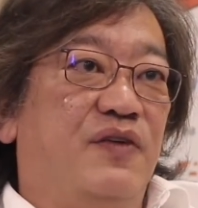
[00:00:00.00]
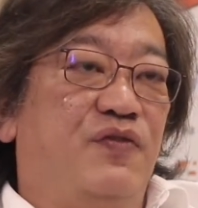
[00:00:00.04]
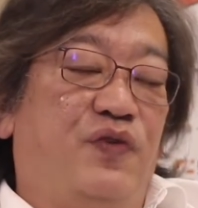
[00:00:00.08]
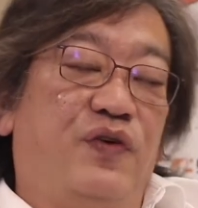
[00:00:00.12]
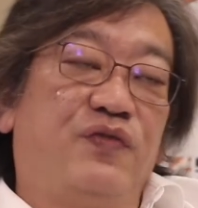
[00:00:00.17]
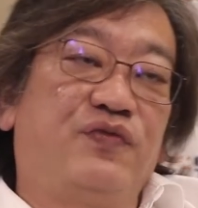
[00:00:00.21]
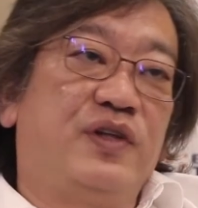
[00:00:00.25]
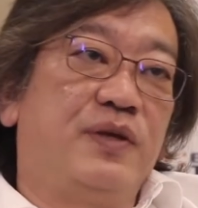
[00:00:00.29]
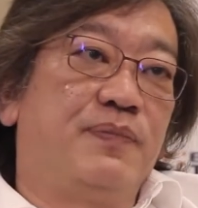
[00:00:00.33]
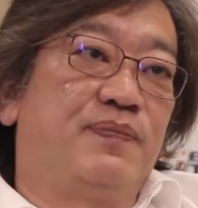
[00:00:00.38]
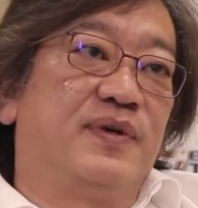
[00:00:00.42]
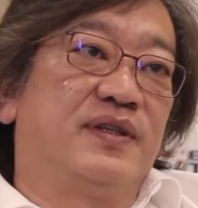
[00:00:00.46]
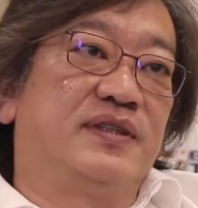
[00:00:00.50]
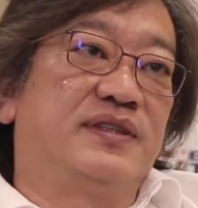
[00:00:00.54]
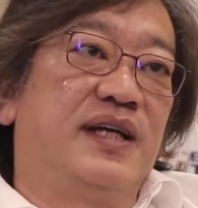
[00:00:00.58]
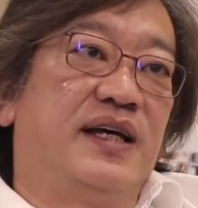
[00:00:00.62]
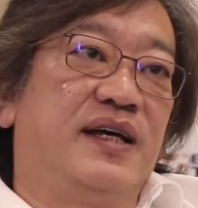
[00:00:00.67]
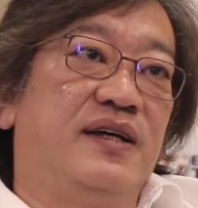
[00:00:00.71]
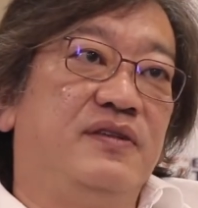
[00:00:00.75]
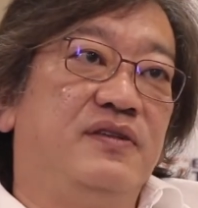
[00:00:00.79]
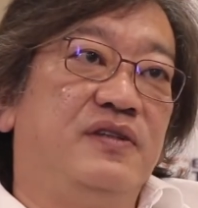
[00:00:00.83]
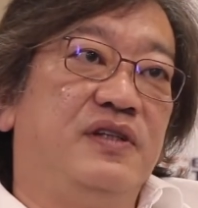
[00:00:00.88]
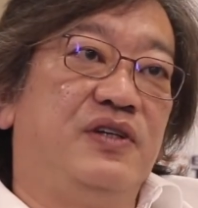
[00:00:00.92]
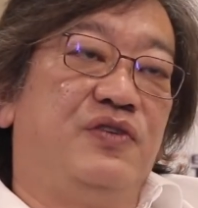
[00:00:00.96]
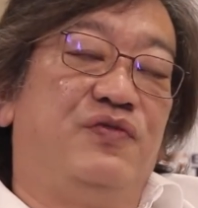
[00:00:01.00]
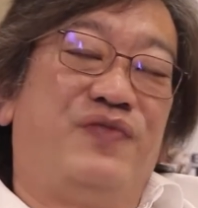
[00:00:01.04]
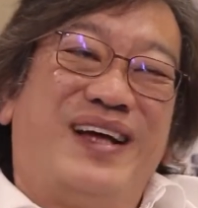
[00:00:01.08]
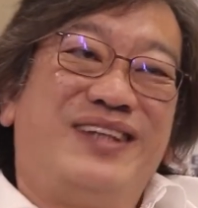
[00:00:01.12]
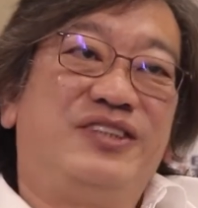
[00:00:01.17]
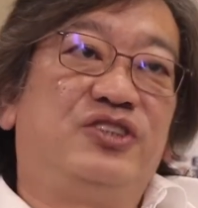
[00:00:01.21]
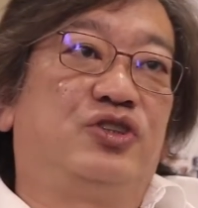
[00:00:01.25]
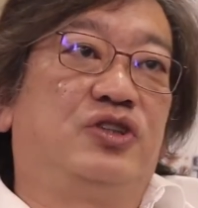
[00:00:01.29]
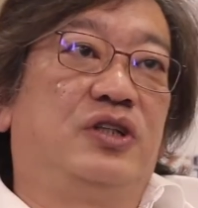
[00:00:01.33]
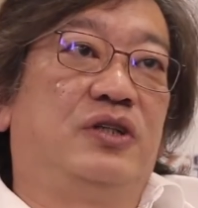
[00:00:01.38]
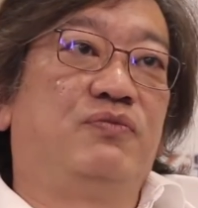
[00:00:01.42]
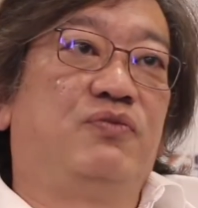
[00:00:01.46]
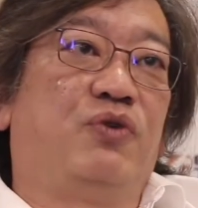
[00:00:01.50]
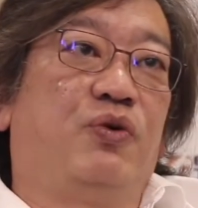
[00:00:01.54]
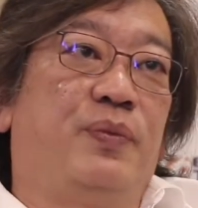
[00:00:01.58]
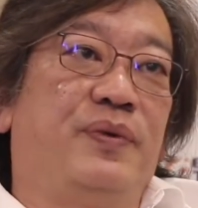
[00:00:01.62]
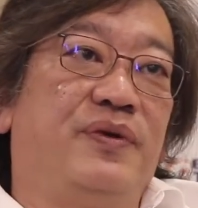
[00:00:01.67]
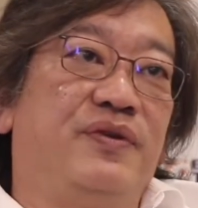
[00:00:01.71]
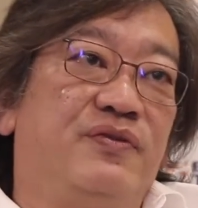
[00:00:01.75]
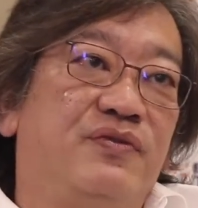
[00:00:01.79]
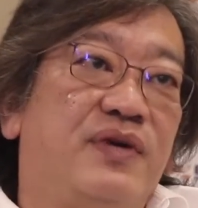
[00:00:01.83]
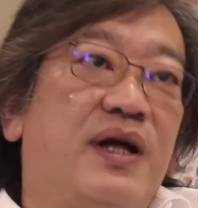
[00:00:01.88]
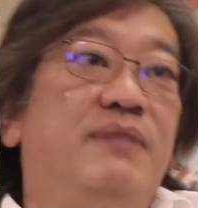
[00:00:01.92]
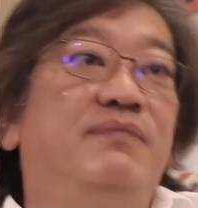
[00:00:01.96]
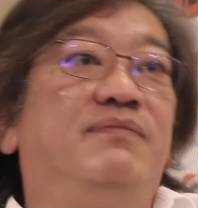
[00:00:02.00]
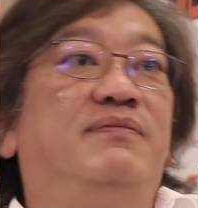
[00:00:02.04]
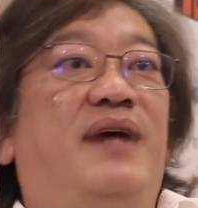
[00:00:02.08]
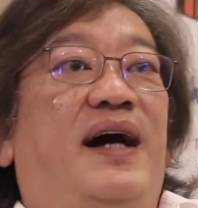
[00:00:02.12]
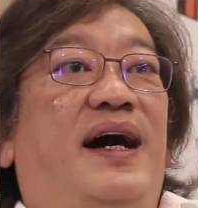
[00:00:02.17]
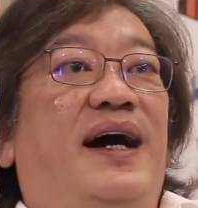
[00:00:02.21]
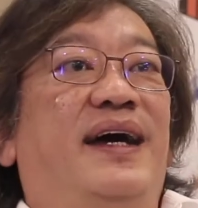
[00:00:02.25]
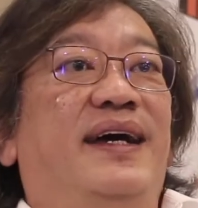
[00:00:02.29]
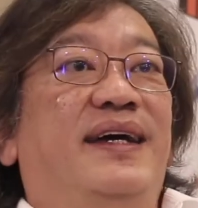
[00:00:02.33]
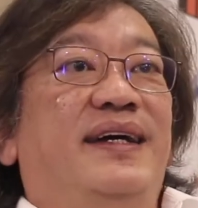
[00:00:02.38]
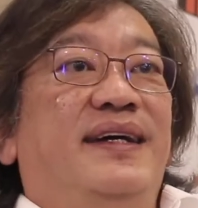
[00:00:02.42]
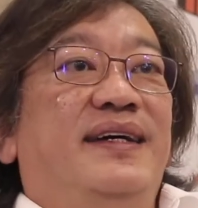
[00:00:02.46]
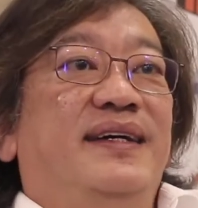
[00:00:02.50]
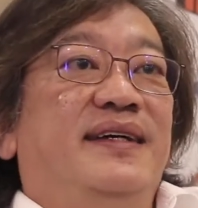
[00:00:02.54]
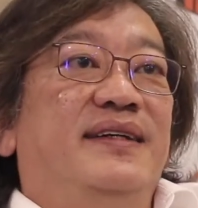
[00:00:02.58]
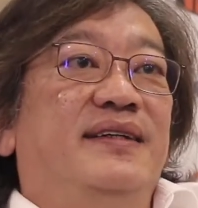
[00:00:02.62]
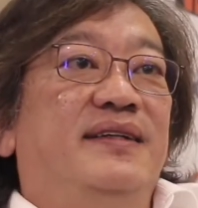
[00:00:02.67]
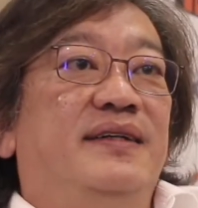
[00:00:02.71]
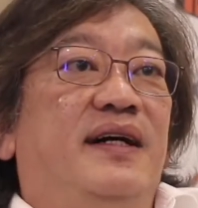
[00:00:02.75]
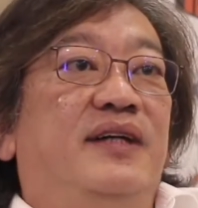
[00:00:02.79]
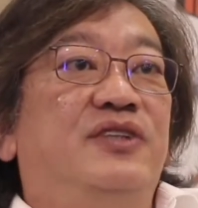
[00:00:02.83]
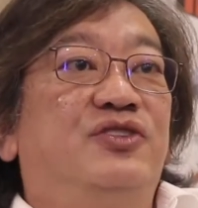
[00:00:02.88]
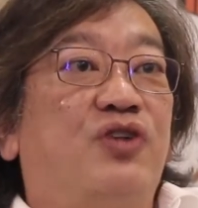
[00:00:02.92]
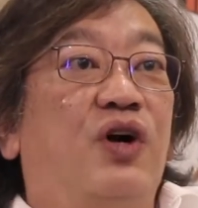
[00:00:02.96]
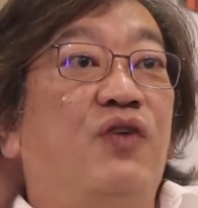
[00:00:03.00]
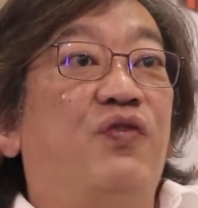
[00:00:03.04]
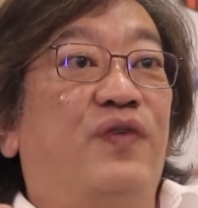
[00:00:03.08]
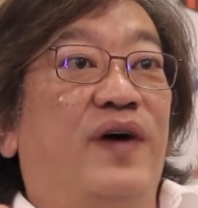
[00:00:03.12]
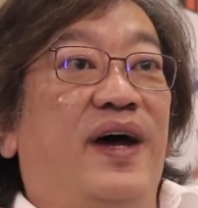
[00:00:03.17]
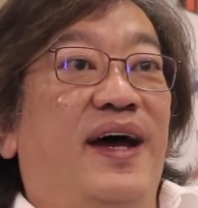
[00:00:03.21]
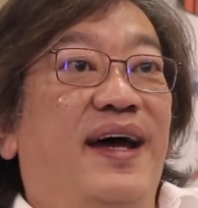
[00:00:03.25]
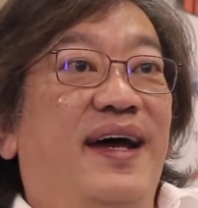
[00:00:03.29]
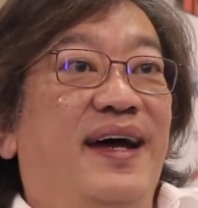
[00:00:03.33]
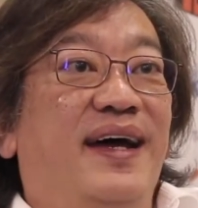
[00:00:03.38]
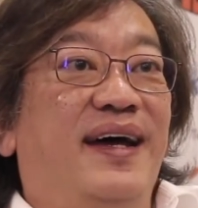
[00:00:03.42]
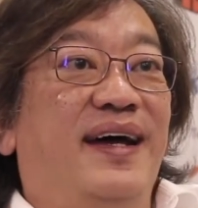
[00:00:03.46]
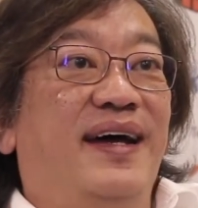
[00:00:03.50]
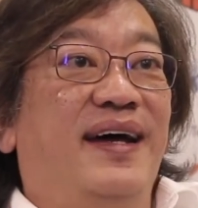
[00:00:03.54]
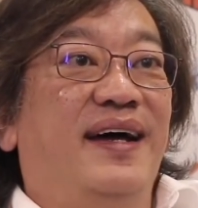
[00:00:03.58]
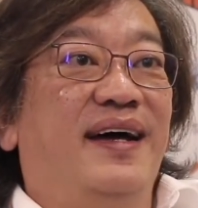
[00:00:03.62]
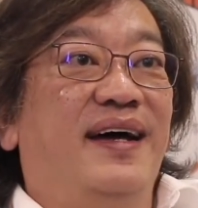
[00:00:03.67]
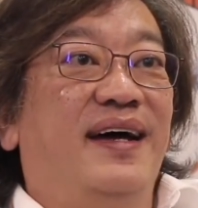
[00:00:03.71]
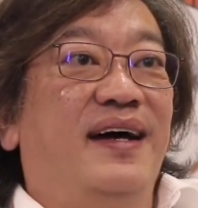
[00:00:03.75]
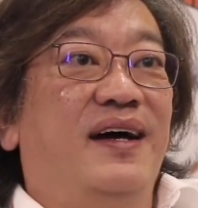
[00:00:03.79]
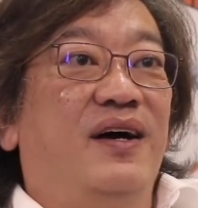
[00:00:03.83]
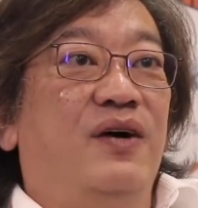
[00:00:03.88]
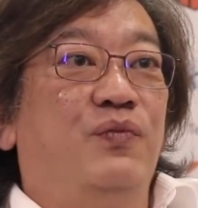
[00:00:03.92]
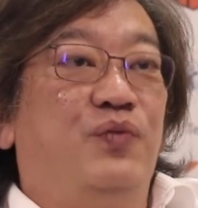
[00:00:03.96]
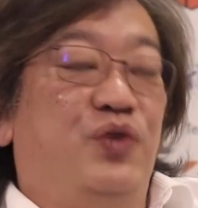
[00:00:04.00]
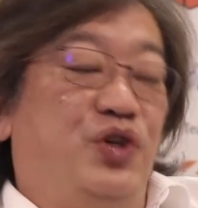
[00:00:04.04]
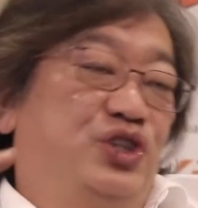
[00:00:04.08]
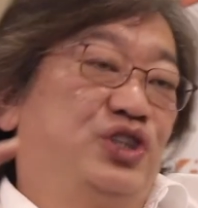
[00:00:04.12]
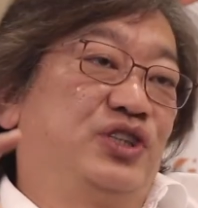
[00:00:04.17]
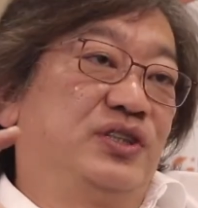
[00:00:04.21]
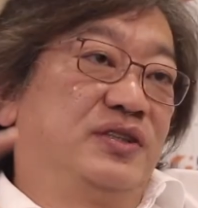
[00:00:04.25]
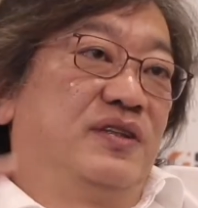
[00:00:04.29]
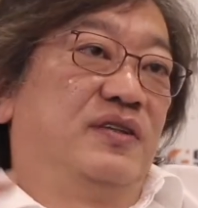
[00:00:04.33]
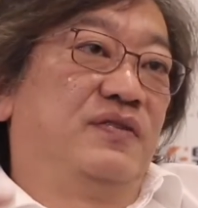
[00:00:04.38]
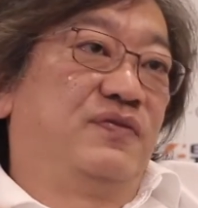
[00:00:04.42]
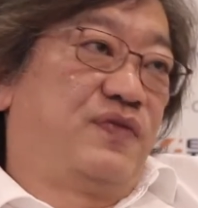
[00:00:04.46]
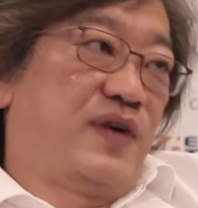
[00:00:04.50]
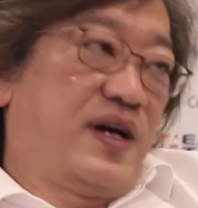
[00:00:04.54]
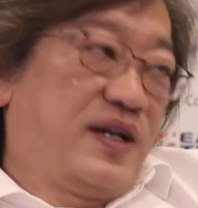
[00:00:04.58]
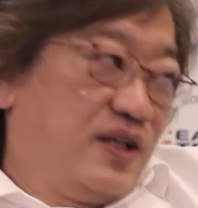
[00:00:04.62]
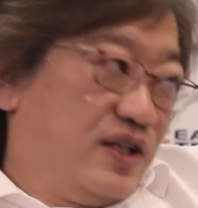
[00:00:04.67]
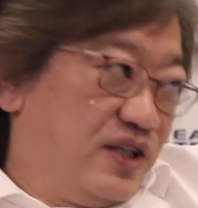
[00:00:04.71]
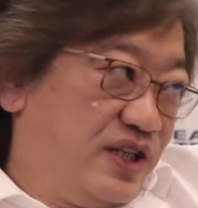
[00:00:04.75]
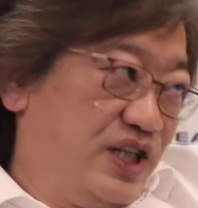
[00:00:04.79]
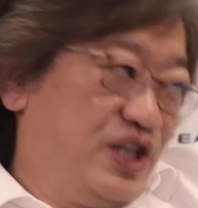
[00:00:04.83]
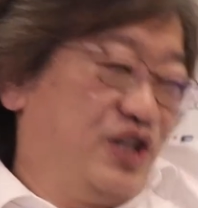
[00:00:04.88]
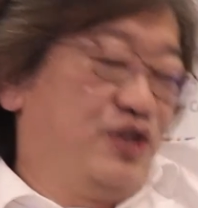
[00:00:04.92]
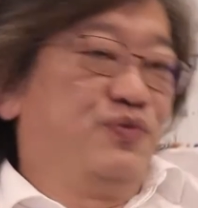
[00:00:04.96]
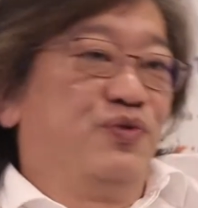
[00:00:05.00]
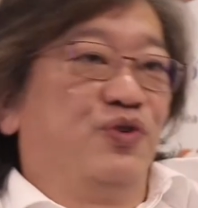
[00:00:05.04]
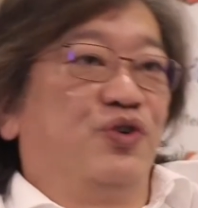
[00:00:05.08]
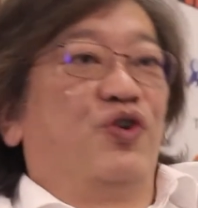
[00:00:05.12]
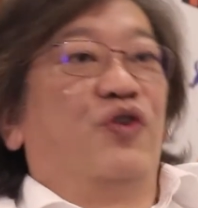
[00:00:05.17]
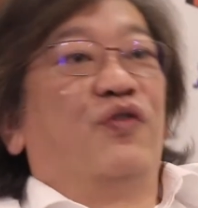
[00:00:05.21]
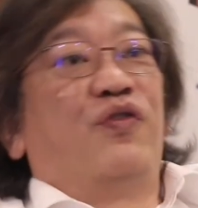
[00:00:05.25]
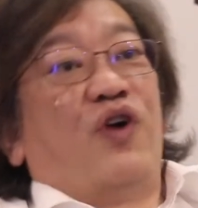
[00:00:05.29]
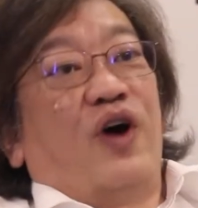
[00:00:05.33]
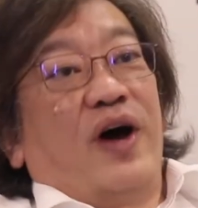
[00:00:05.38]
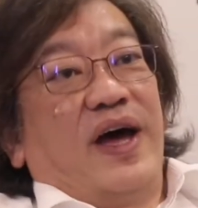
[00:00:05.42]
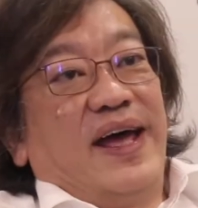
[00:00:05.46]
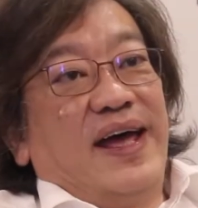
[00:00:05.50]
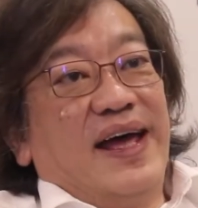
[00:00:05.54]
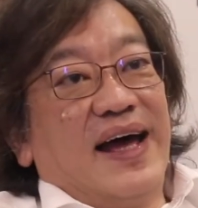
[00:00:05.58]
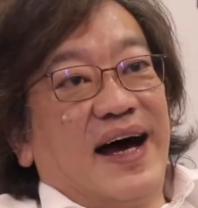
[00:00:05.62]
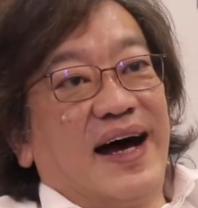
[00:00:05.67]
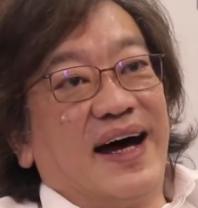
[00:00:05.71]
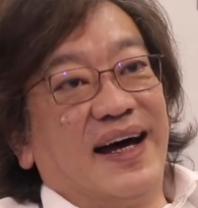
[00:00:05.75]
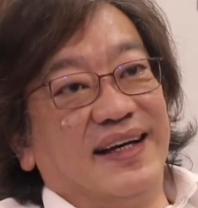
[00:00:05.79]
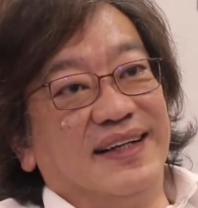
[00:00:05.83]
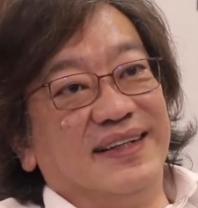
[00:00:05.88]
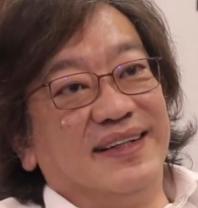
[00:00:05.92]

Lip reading: 50% eventually will be run by software, which finally will go for AI.